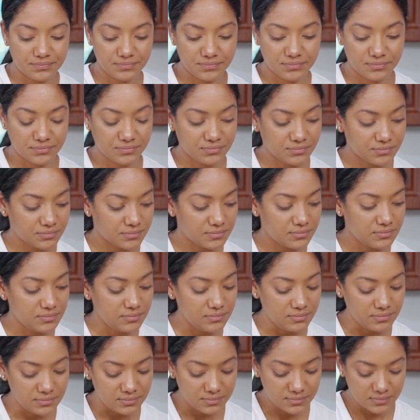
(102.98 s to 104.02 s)

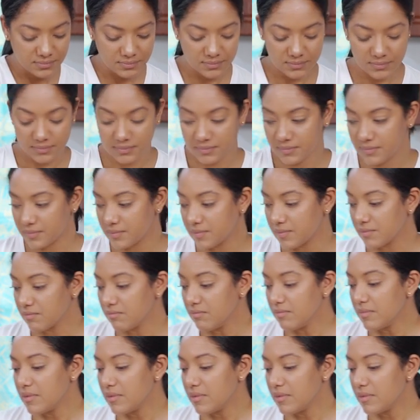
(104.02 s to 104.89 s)
[no speech]